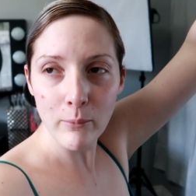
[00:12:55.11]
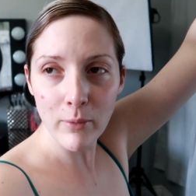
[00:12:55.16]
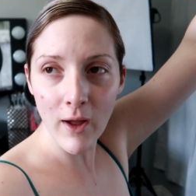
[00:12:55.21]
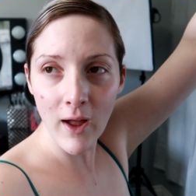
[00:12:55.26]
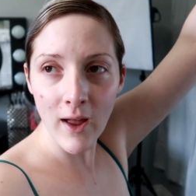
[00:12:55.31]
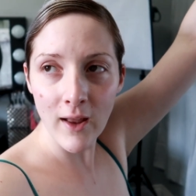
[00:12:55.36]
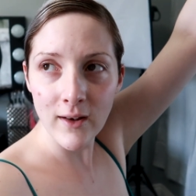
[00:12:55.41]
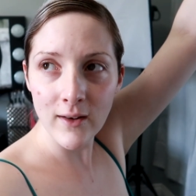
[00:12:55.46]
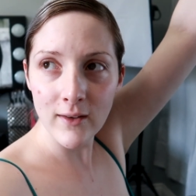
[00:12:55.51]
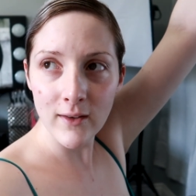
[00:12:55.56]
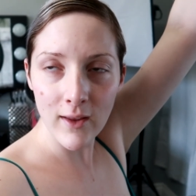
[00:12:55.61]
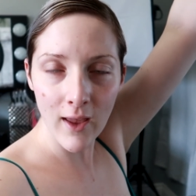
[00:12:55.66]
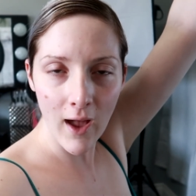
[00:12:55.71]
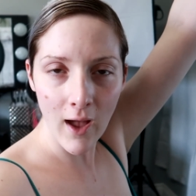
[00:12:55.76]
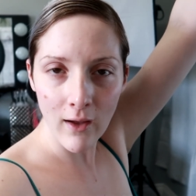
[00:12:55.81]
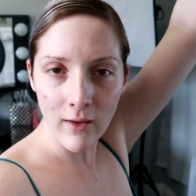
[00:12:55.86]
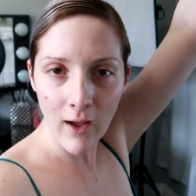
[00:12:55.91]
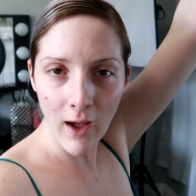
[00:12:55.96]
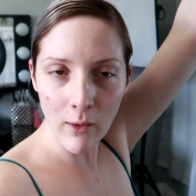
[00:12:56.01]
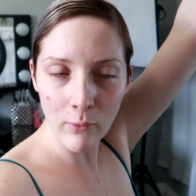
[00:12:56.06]
but
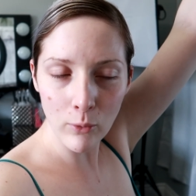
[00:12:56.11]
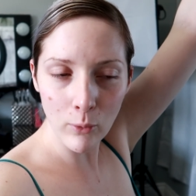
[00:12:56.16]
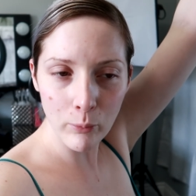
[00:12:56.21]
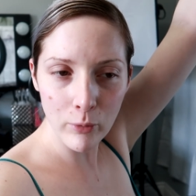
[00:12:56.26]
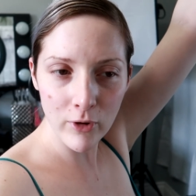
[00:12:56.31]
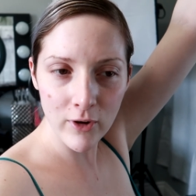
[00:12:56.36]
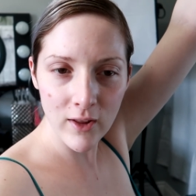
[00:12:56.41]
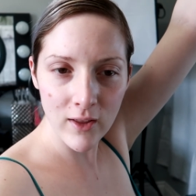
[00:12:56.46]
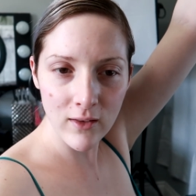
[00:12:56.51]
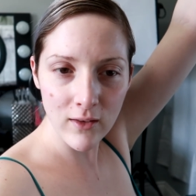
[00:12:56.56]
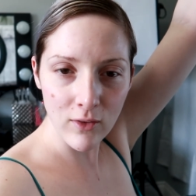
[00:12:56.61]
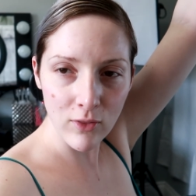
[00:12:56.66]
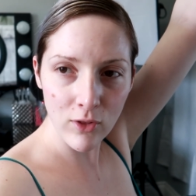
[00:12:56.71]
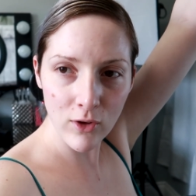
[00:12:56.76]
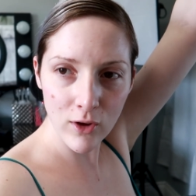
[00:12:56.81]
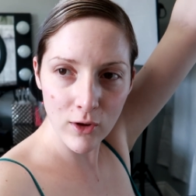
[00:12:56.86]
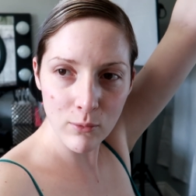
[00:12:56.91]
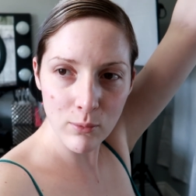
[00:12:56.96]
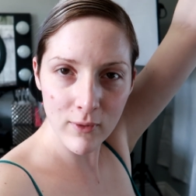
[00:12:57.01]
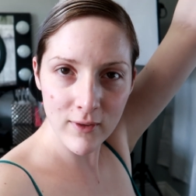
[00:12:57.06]
yeah, I will put in
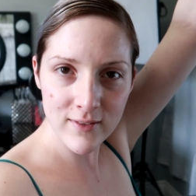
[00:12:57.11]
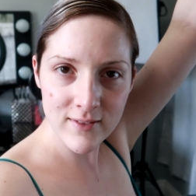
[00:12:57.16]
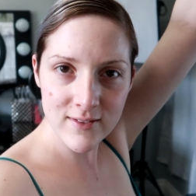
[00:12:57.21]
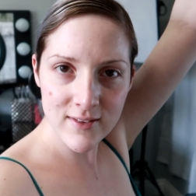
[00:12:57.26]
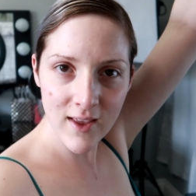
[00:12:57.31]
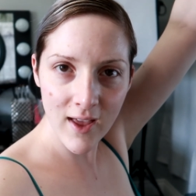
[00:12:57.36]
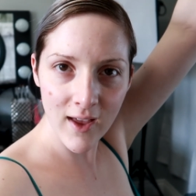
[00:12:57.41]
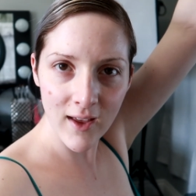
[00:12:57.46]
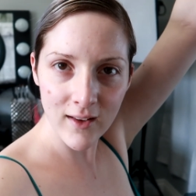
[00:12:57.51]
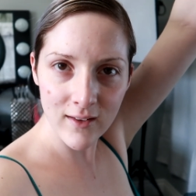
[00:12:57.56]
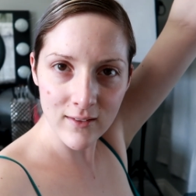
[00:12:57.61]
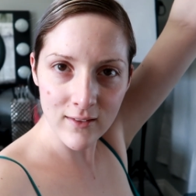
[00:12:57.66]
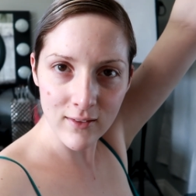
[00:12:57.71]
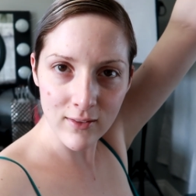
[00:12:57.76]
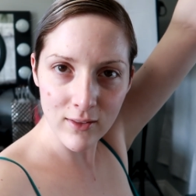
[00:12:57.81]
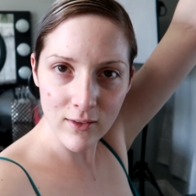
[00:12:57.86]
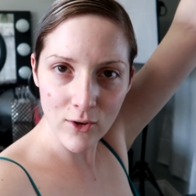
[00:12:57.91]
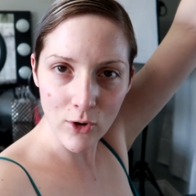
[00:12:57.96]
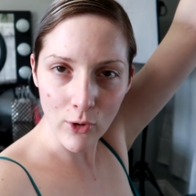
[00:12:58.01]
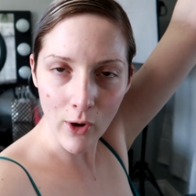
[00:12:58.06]
the good ones and
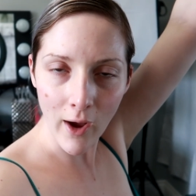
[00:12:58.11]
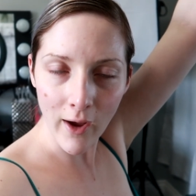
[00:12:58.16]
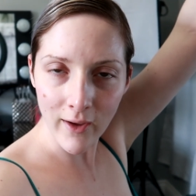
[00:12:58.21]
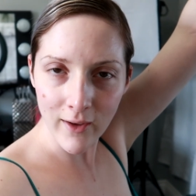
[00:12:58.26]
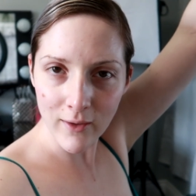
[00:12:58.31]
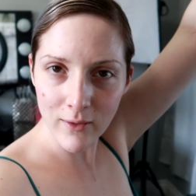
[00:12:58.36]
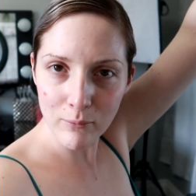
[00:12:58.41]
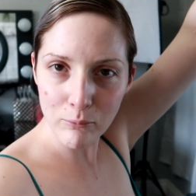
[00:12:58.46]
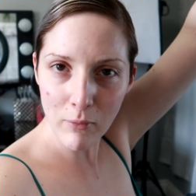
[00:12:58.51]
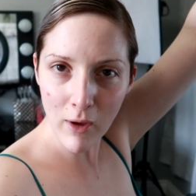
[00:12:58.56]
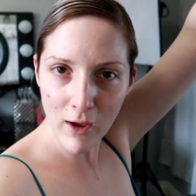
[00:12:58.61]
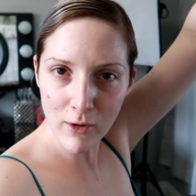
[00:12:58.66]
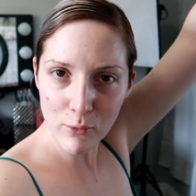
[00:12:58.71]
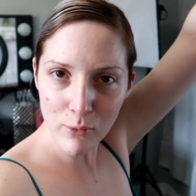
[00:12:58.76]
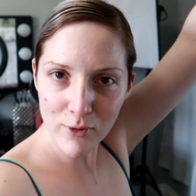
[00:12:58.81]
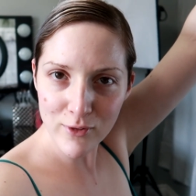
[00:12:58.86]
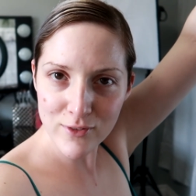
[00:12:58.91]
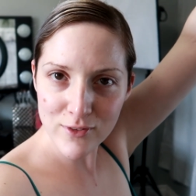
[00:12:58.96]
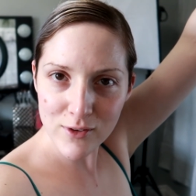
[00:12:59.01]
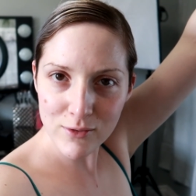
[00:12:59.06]
the crying bad
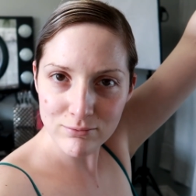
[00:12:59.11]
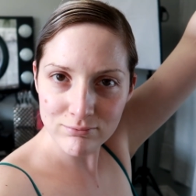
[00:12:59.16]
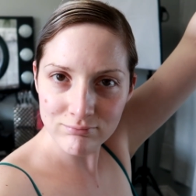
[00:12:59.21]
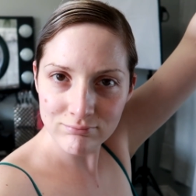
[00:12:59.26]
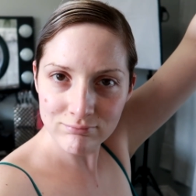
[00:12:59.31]
ones.